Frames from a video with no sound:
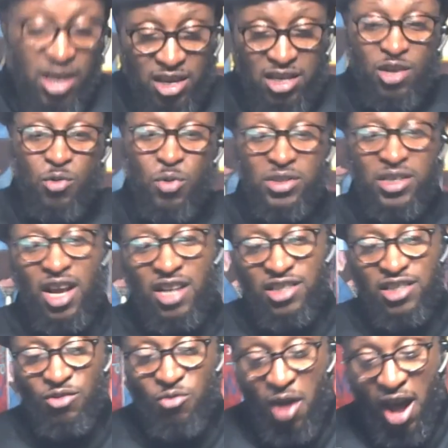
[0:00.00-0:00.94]
The
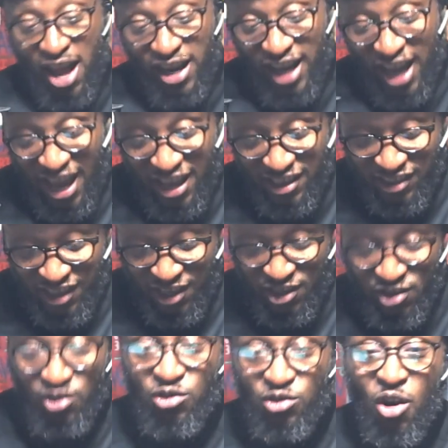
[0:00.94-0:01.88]
Wisconsin Wine Guy
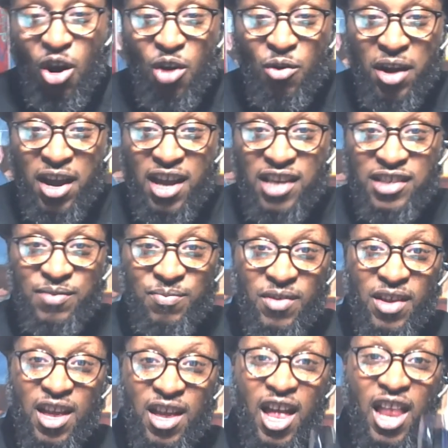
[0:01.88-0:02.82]
saying, as always,
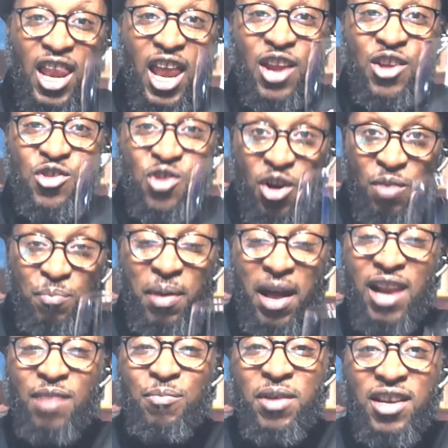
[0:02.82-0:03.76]
let your
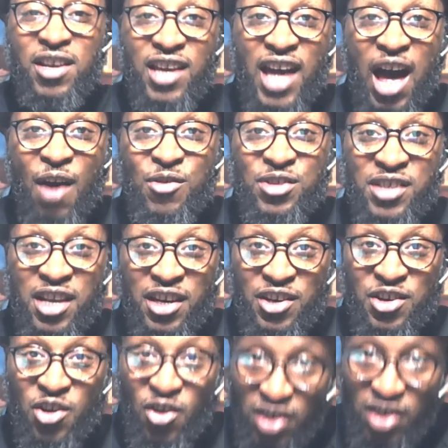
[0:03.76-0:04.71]
palate be the guy who's
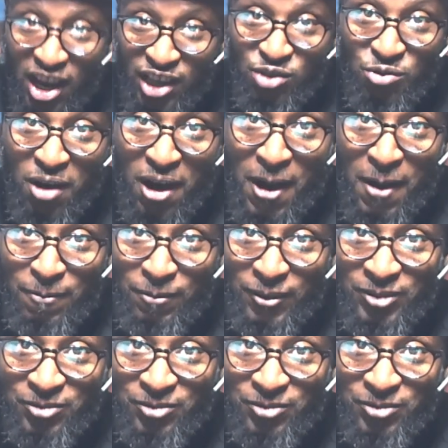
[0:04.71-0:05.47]
selecting your next wine.